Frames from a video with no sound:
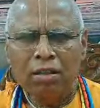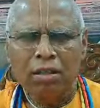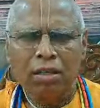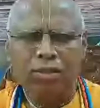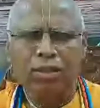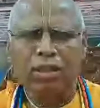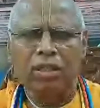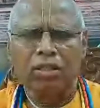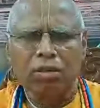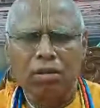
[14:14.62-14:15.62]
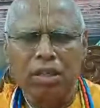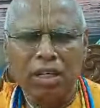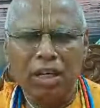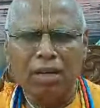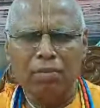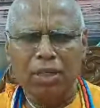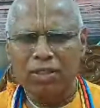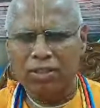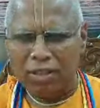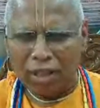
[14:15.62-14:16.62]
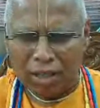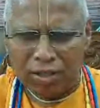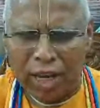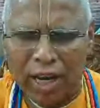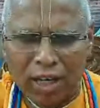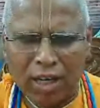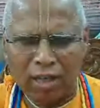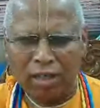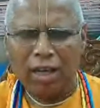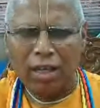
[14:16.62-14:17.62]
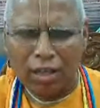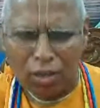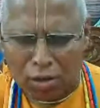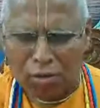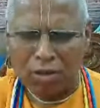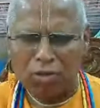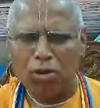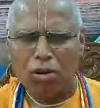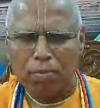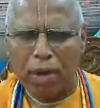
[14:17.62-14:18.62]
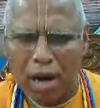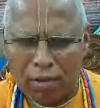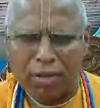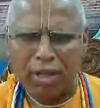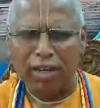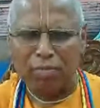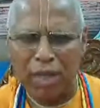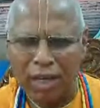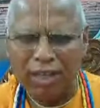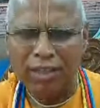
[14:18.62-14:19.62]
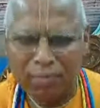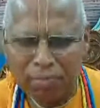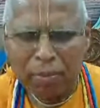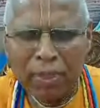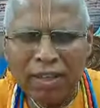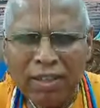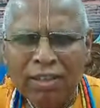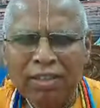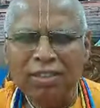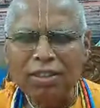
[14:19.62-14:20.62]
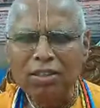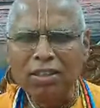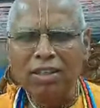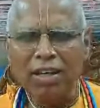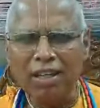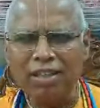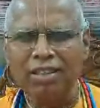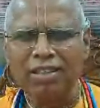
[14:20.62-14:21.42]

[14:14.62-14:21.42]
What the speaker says: This holy name is like taking over, overpowering me. So he